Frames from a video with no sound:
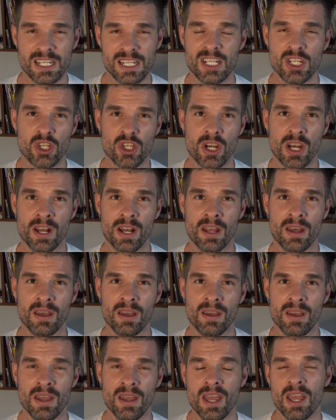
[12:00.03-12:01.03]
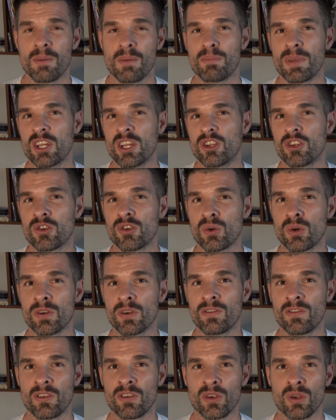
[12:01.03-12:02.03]
in China, be sure
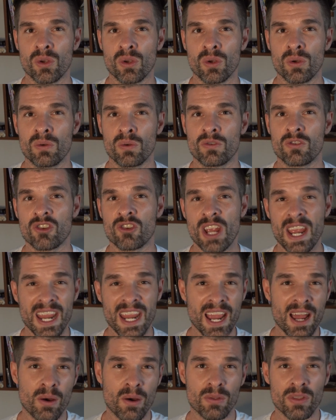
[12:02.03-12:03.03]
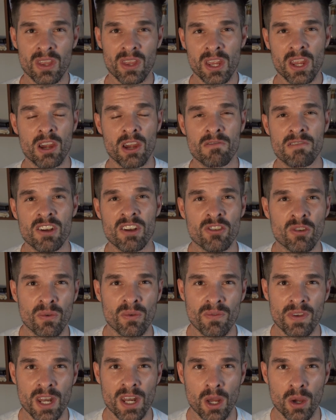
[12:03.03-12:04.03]
to check out the original
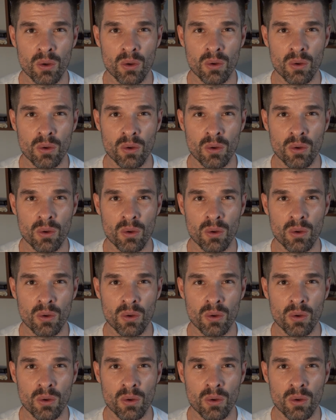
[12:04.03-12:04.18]
video